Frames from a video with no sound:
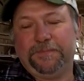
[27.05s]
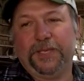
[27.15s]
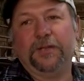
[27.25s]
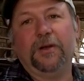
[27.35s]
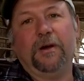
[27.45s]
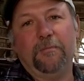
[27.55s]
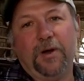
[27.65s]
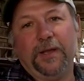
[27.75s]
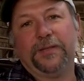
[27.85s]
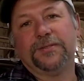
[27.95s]
big
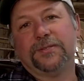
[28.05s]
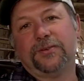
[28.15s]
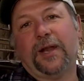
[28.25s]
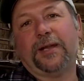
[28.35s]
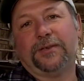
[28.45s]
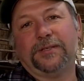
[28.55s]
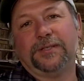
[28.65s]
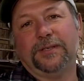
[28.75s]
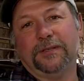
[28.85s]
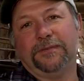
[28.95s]
combines and
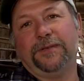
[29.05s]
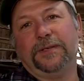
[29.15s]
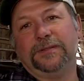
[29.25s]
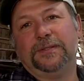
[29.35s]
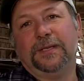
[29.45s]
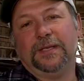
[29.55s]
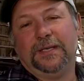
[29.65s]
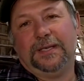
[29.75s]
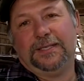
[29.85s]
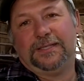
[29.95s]
tractors into the fields
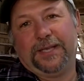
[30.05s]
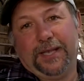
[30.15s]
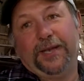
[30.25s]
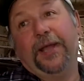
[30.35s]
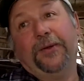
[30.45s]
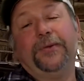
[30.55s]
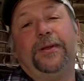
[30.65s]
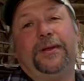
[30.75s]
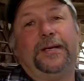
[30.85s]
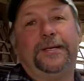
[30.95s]
to get it
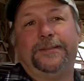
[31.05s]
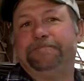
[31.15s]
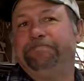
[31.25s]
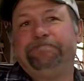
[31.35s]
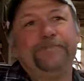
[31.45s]
out.